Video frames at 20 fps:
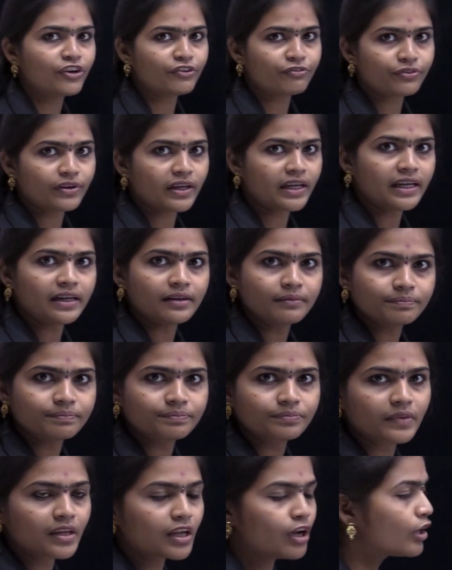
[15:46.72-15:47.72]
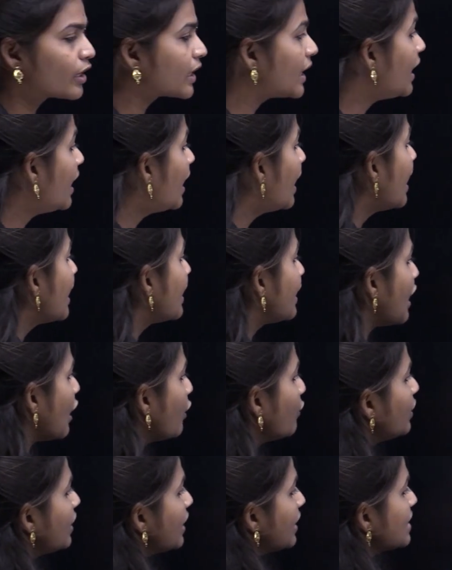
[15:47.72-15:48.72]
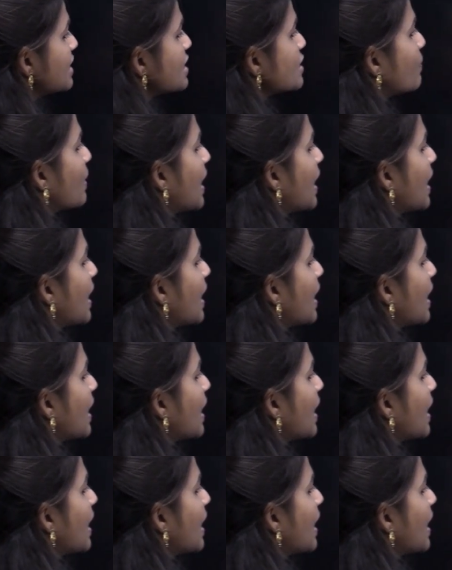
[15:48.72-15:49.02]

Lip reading: 15. Okay, now here this